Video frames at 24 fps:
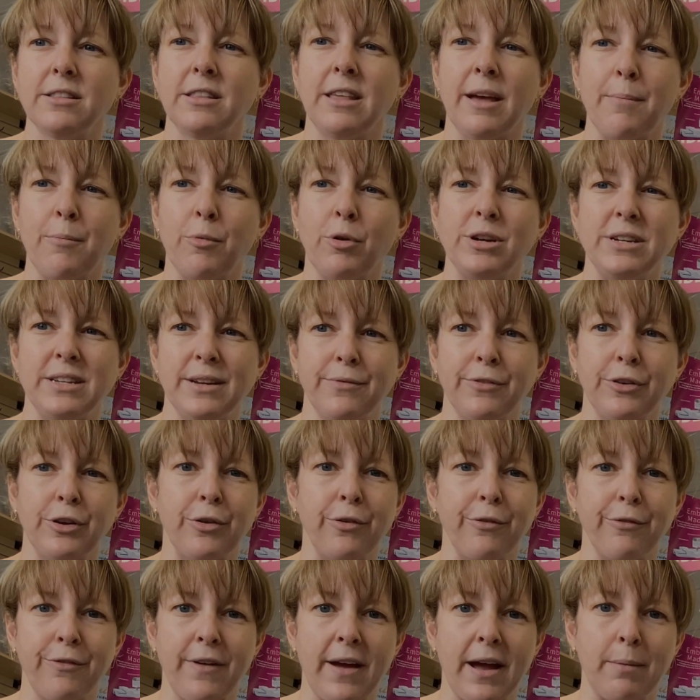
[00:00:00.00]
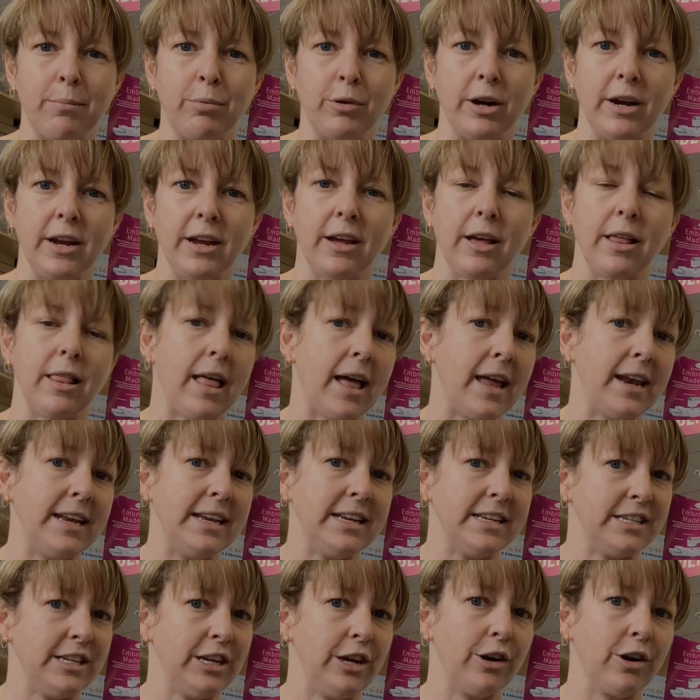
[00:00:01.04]
that more difficult fabric a lot
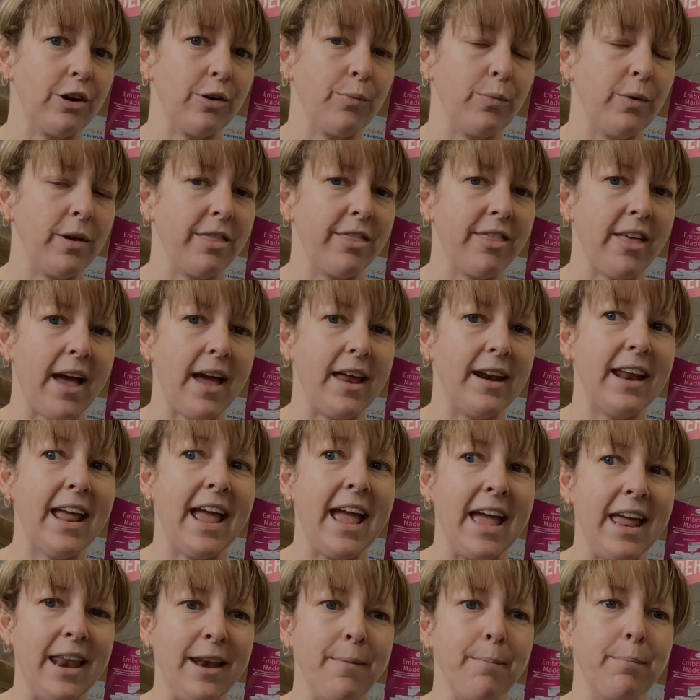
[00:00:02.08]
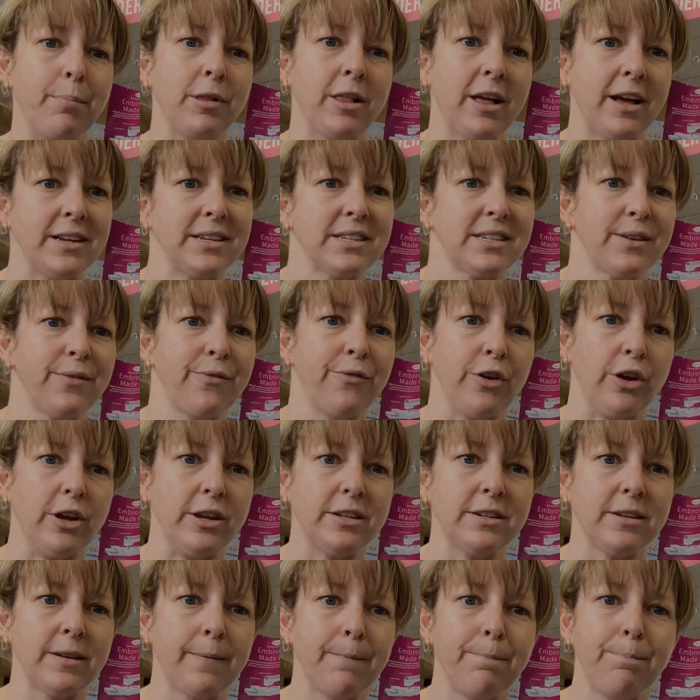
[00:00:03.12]
easier with that N plus
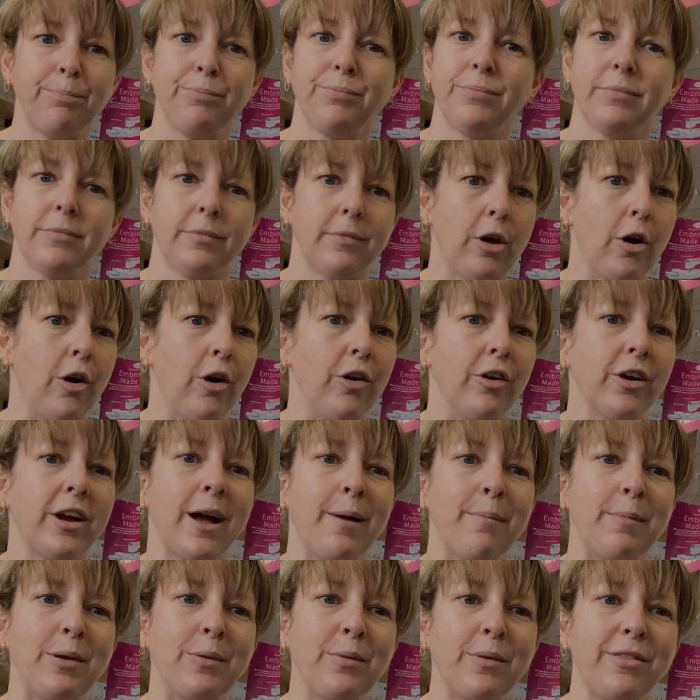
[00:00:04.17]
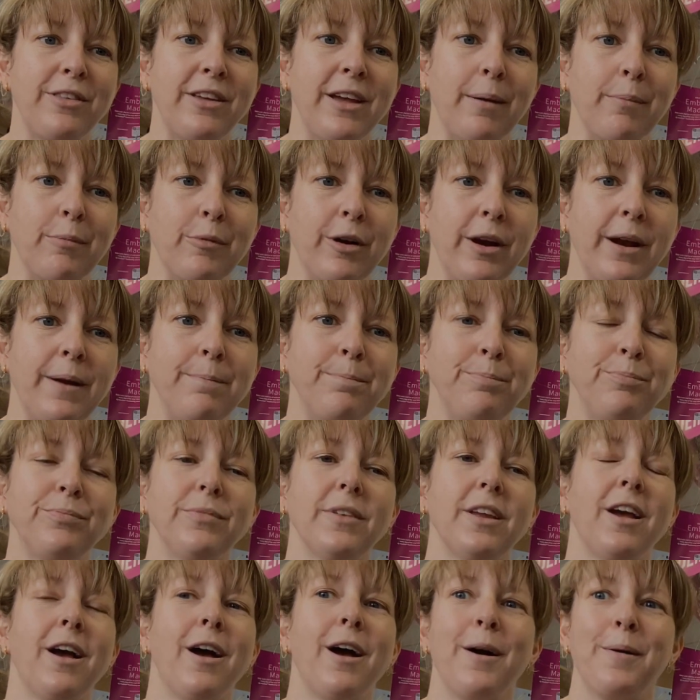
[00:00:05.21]
foot all coming with the upgrade.
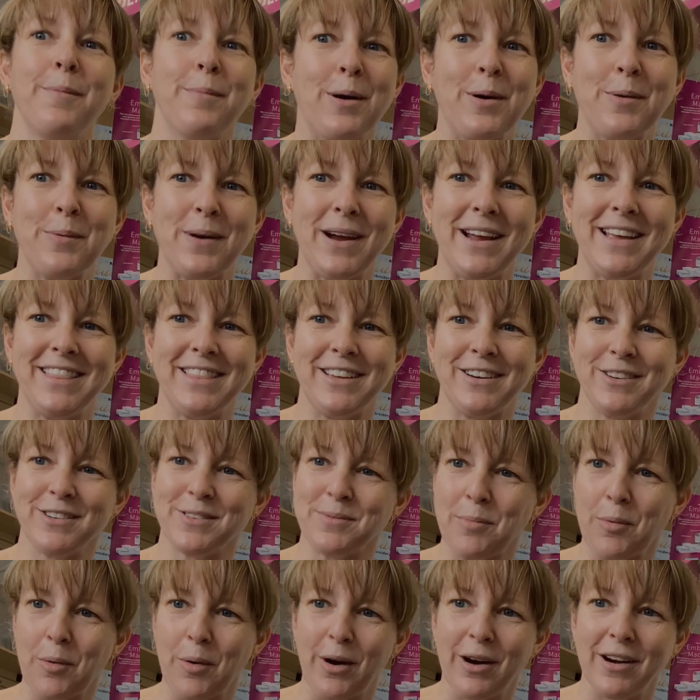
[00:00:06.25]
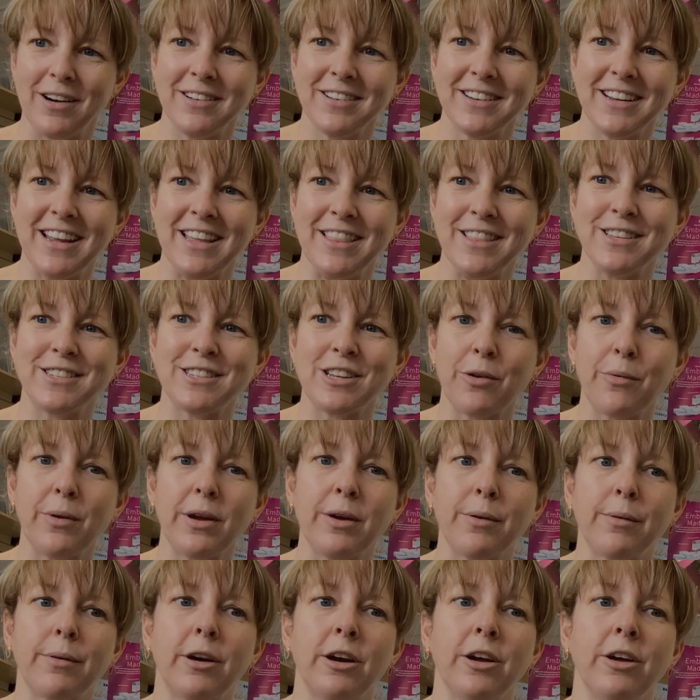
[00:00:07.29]
But wait, there's more. In the
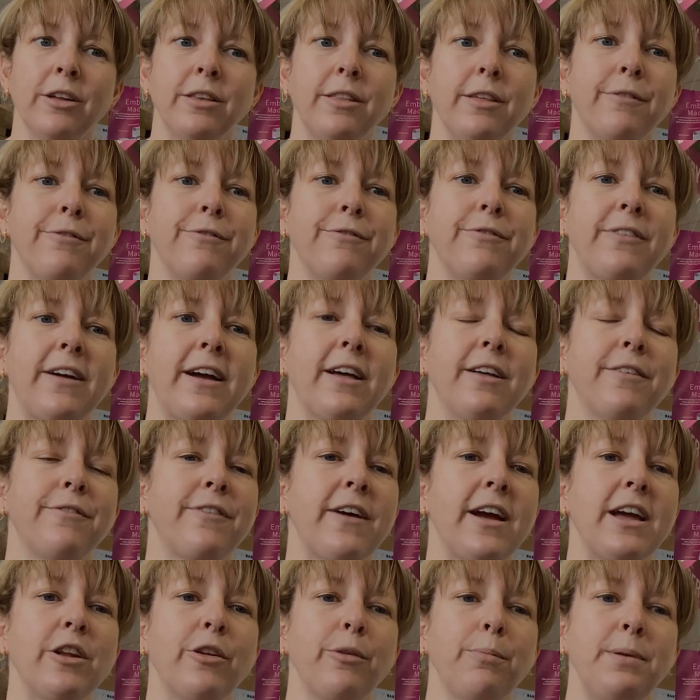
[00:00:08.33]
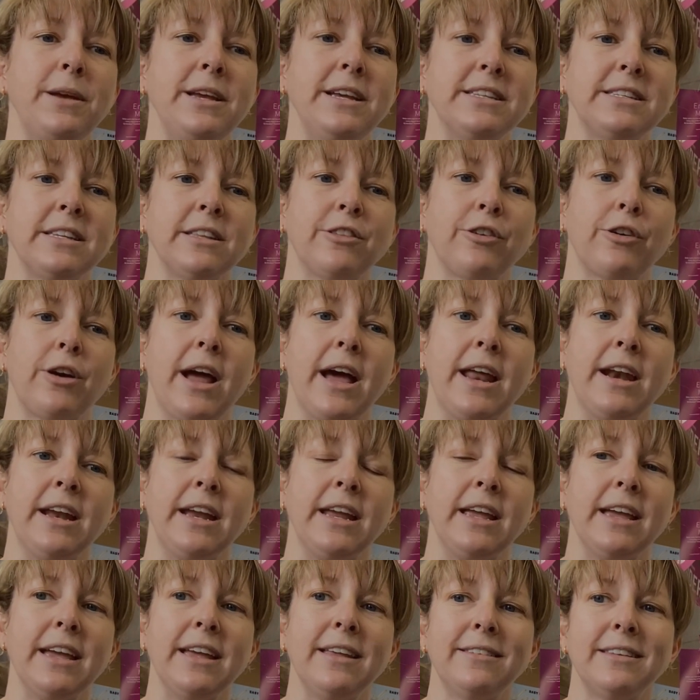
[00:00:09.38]
sewing world, the final piece that they're
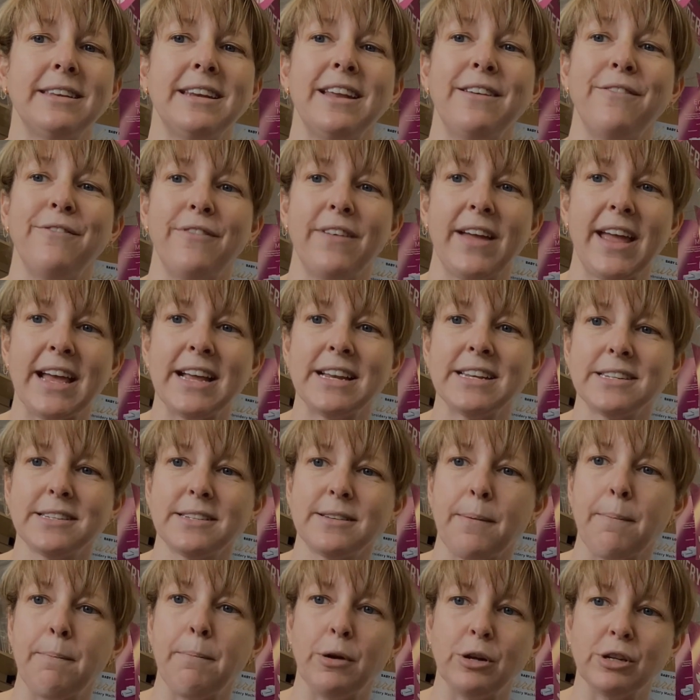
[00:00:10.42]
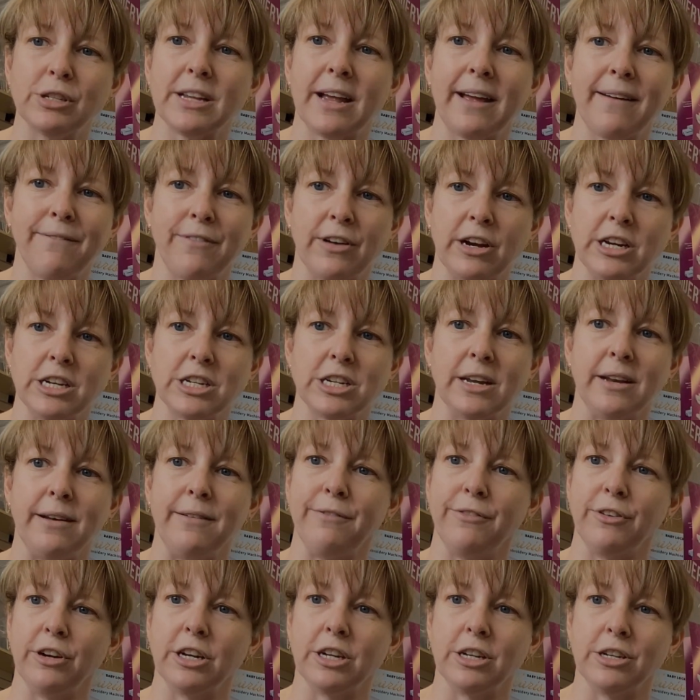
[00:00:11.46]
adding is an advanced multifunction
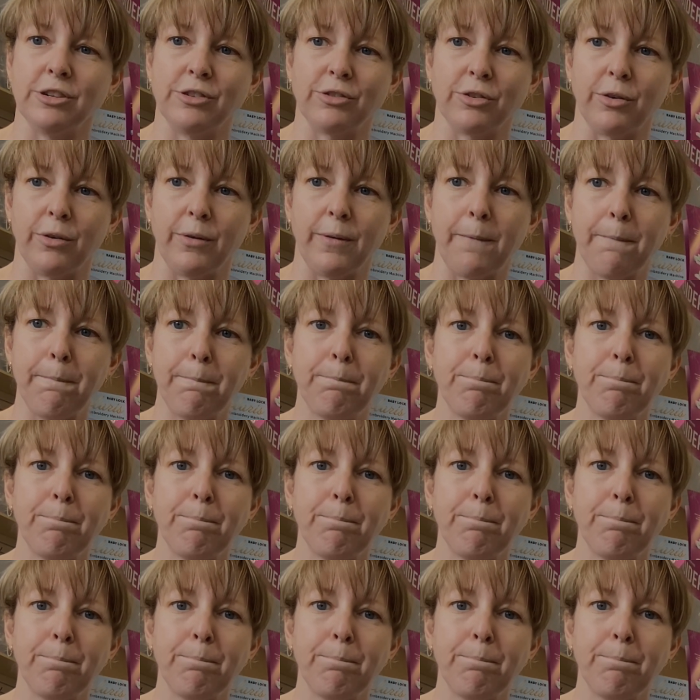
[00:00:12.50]
foot control.